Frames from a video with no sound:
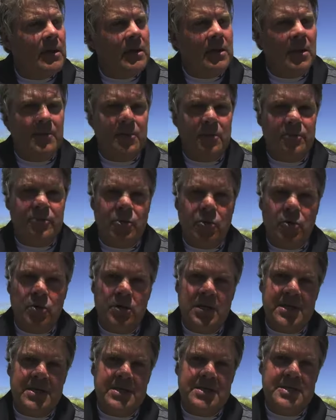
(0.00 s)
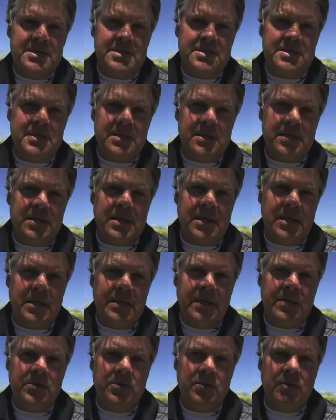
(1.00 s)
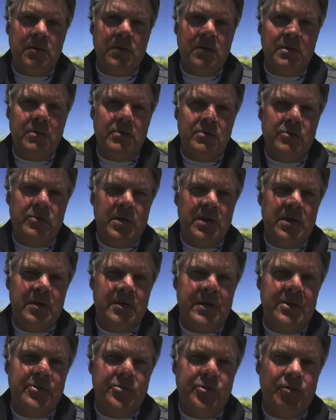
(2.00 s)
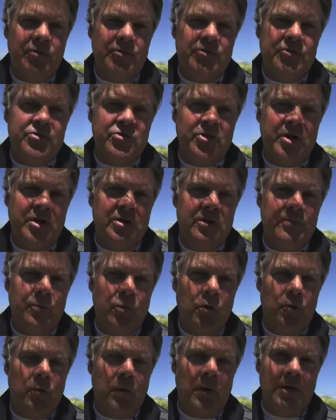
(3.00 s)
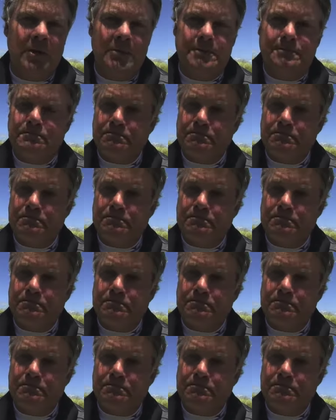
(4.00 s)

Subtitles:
couple of dog legs that you really need to strike the ball well.